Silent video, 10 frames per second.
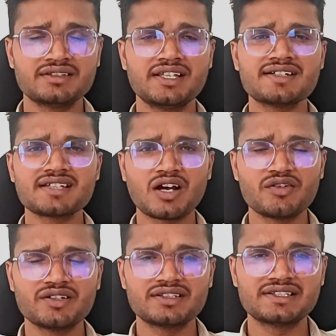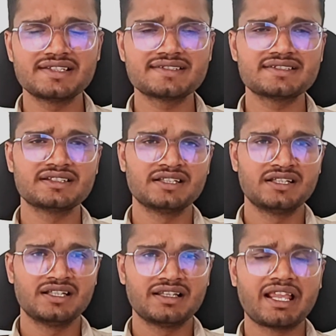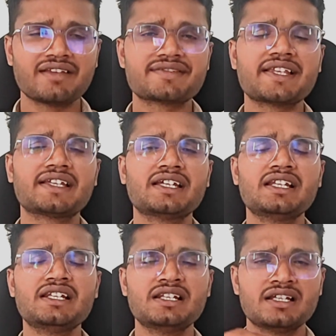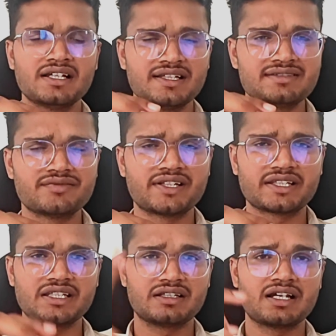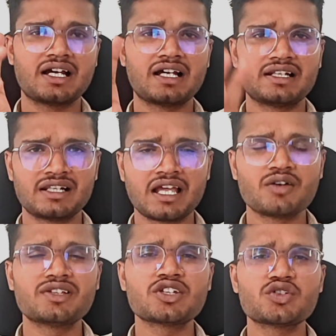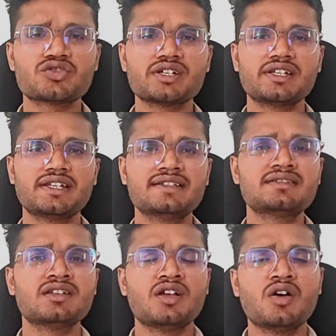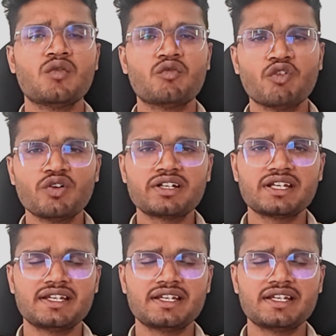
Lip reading: That's how this life cycle is working. Now the question is, what